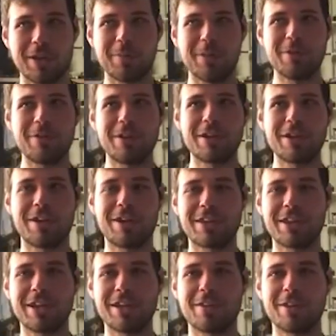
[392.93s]
I mean, you
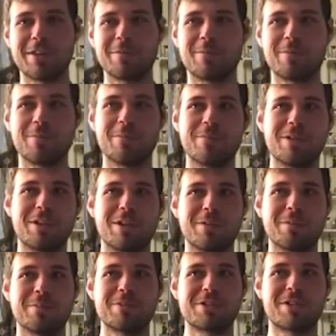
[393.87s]
cannot get a, you
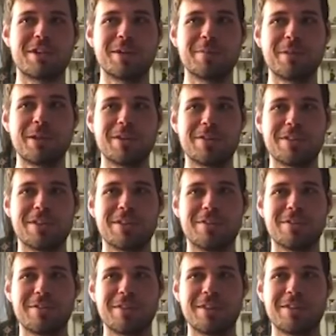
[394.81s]
know slimier than
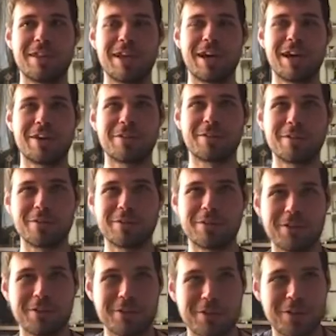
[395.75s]
than that, or
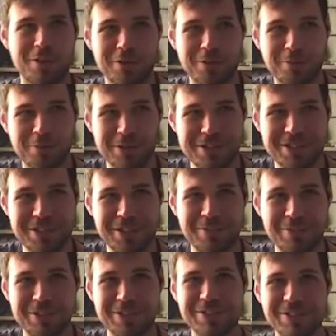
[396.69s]
you know Cardinal Wolsey,
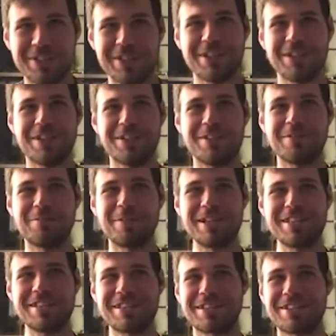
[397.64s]
who mm-hmm.
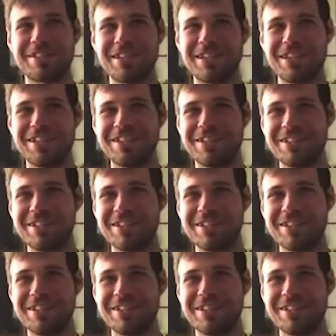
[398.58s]
basically